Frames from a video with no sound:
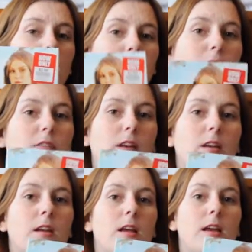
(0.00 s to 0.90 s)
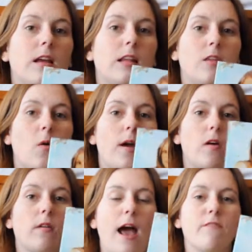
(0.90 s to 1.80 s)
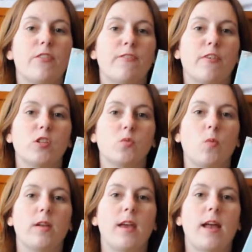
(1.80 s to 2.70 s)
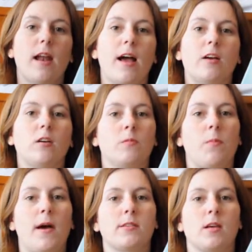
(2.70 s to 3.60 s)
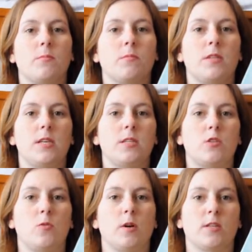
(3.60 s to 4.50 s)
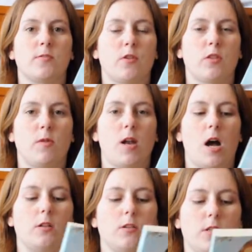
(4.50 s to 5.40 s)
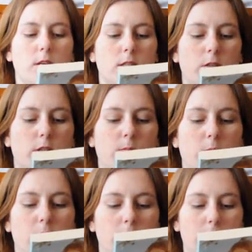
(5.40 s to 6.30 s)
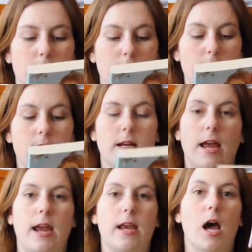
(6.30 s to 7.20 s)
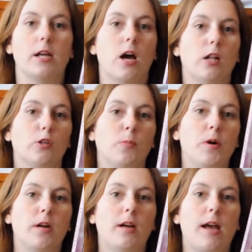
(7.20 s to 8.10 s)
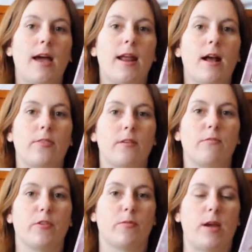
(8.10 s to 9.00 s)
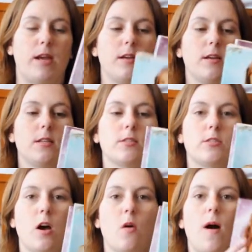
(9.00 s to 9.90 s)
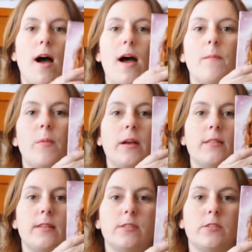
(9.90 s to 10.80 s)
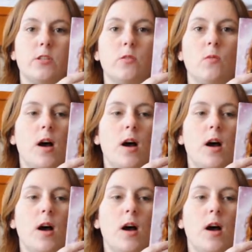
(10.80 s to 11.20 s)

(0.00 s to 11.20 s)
Even though I don't have the first one yet, I couldn't pass up these two books for $3 because they're typically a $9 book, and I got them for $3. So I picked these two